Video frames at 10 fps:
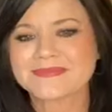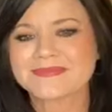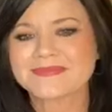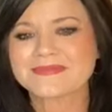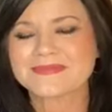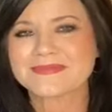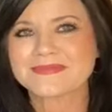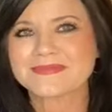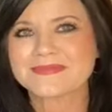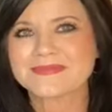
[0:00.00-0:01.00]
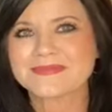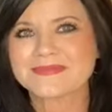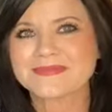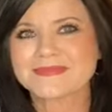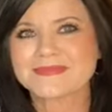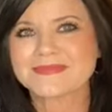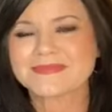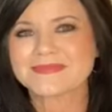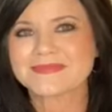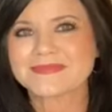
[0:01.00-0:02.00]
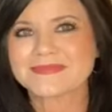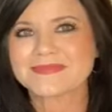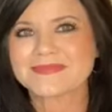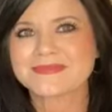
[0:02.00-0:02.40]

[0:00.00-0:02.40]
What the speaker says: (silent)